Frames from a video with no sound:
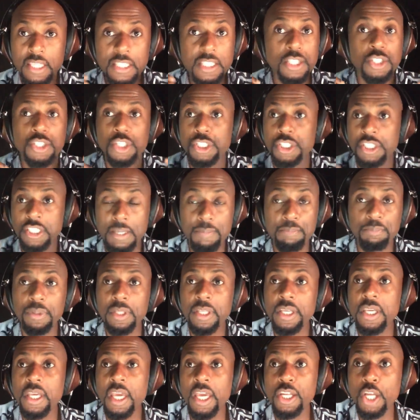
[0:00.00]
This is just
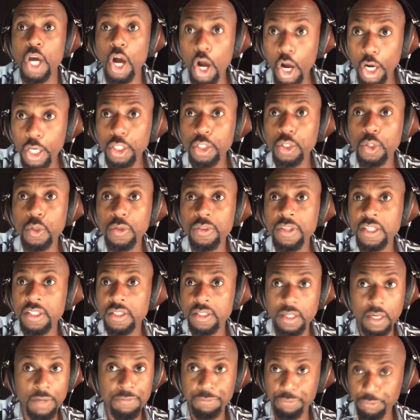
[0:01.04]
simply an article
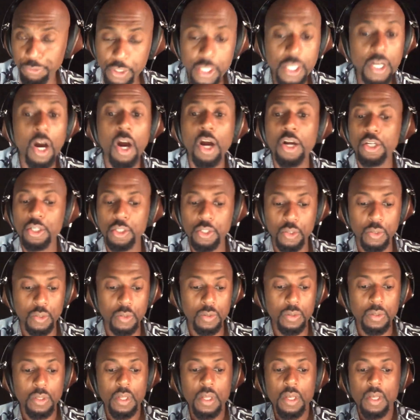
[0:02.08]
that a free
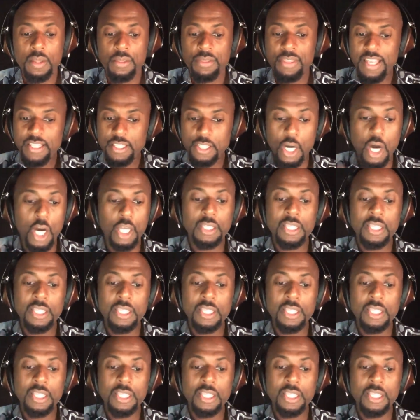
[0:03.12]
article that's